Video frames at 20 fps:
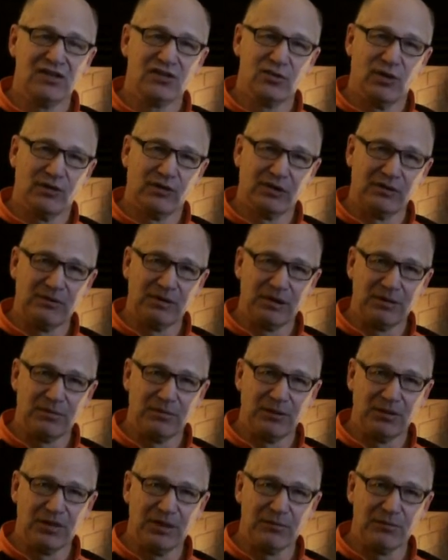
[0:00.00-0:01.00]
so I'm going to be able
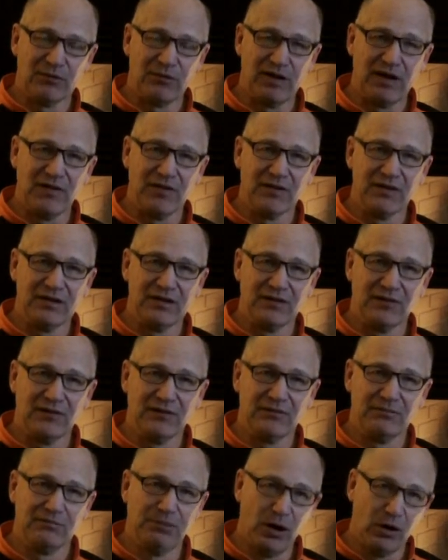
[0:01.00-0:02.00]
to put them around the
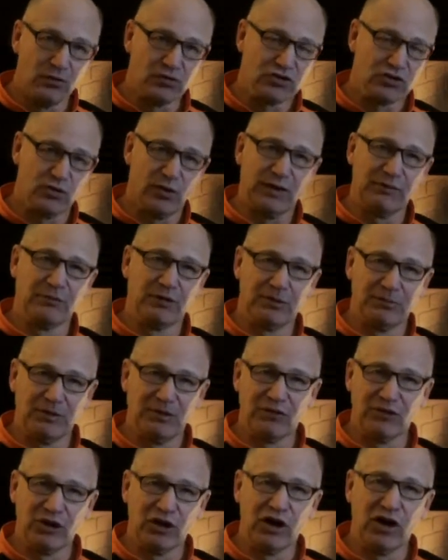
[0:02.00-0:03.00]
boat, so I'm going to
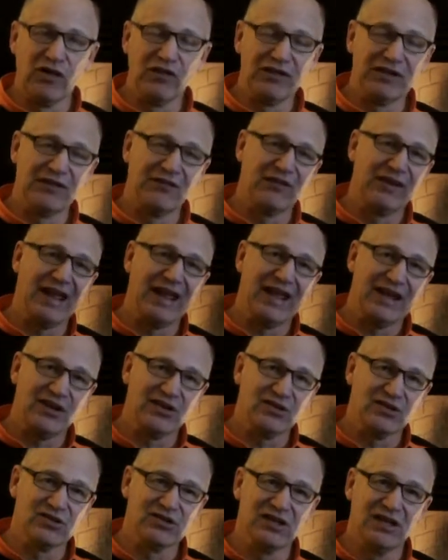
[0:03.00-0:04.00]
be able to get all the different
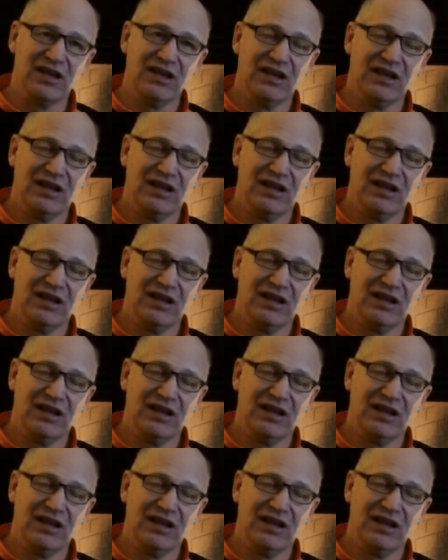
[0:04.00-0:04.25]
angles,